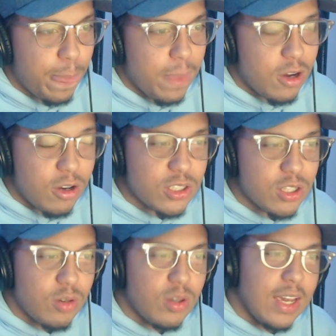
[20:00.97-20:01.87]

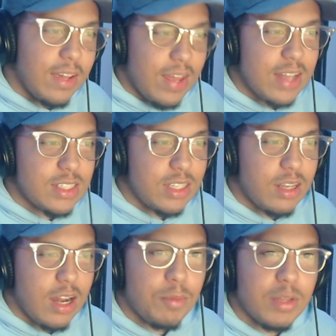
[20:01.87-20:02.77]
Also, in that scene,
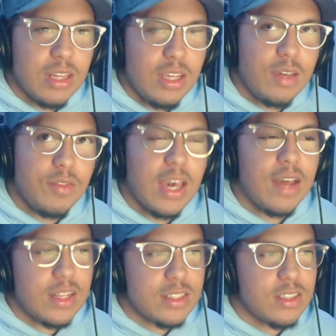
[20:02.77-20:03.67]
I believe, yeah,
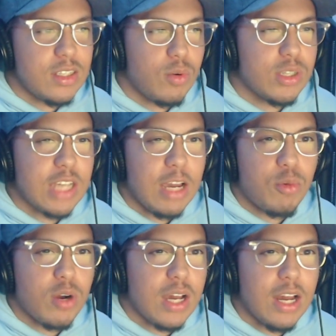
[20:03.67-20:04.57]
that's the scene where
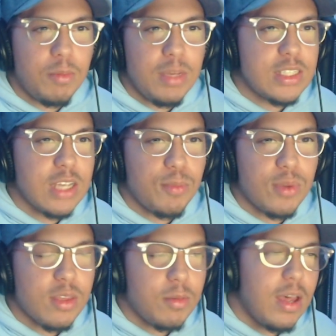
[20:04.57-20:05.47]
Cyborg kind of meets up
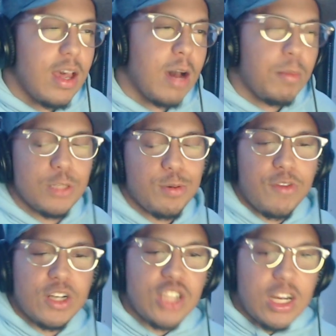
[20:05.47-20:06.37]
with them. I much
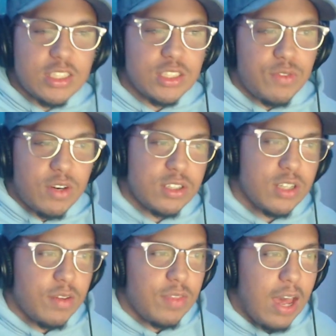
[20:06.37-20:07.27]
prefer Joss's version
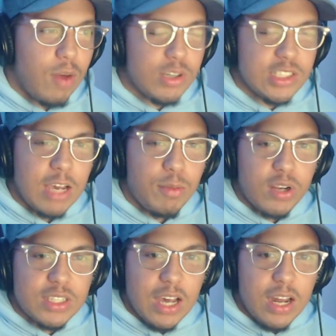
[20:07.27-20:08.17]
of that, where
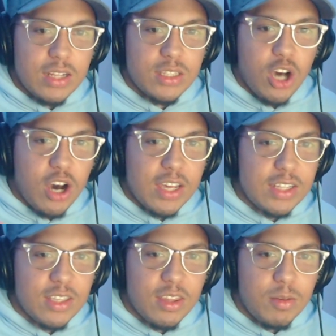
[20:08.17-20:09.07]
Cyborg's kind of talking
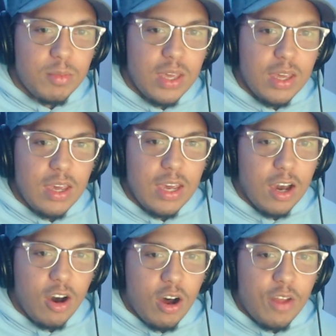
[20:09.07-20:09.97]
to them
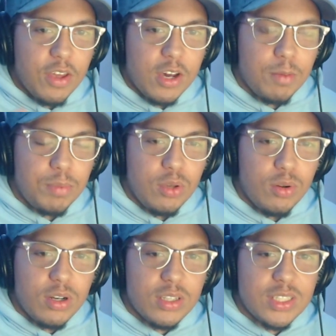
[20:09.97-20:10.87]
on the
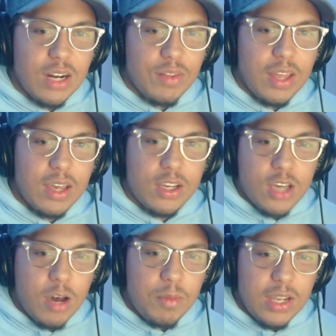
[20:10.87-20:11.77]
computer instead of like,
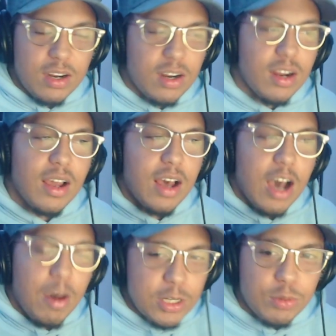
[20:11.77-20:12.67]
come here. I
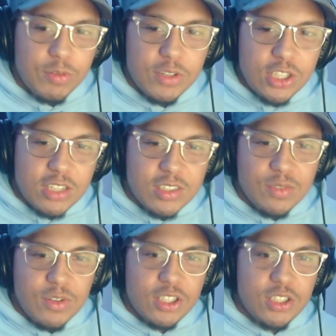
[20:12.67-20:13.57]
much prefer Joss's
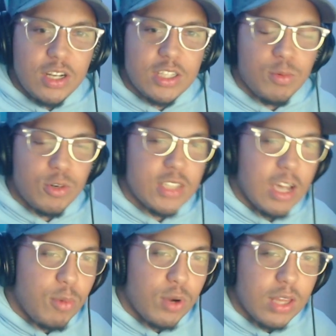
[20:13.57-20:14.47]
version. It's more
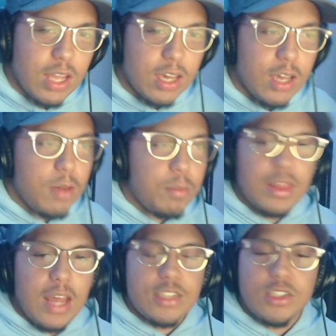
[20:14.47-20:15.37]
Cyborg like, but
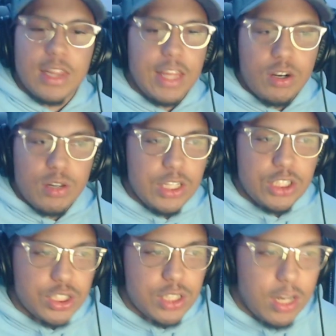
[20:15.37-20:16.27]
that's literally
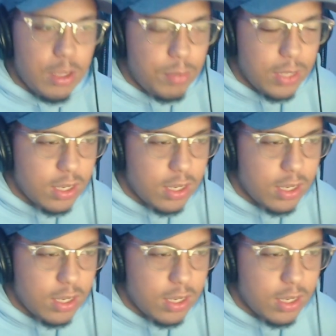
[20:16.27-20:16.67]
just a nitpick.